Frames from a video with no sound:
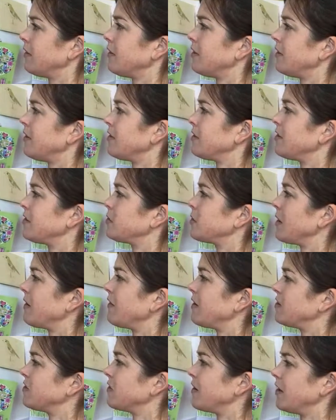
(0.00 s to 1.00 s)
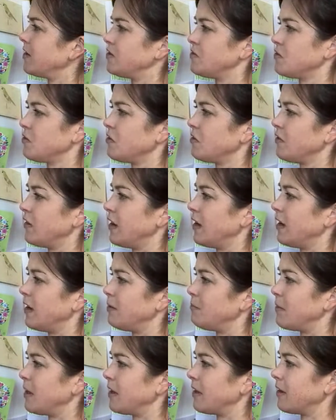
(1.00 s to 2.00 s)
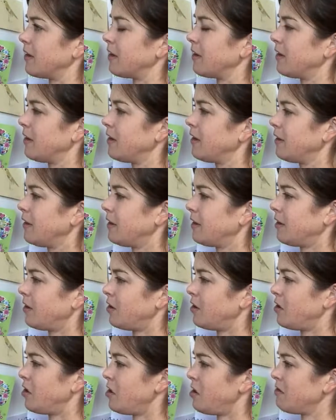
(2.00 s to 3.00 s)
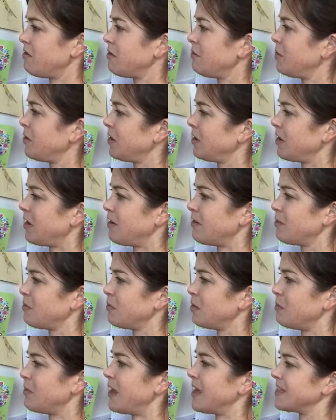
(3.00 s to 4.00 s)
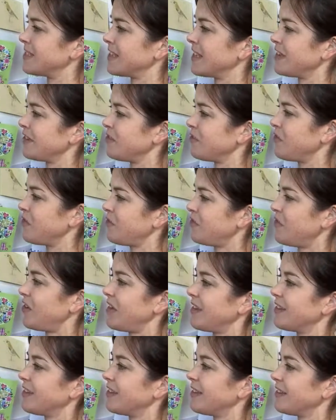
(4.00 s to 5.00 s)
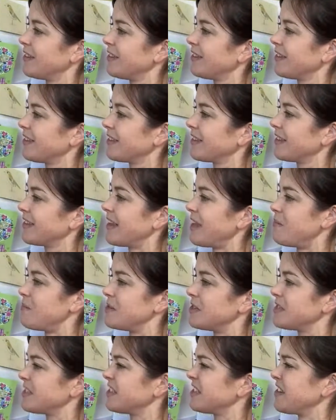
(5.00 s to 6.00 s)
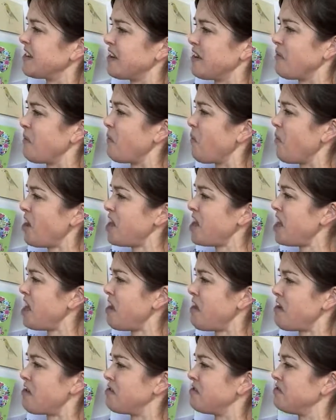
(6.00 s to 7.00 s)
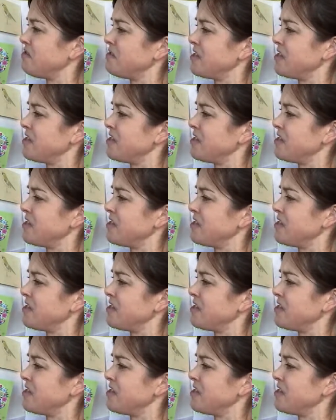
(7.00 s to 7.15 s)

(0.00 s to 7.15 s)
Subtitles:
this is where I try and draw it and make a horrible, horrible mess. I can feel chemists going, what here?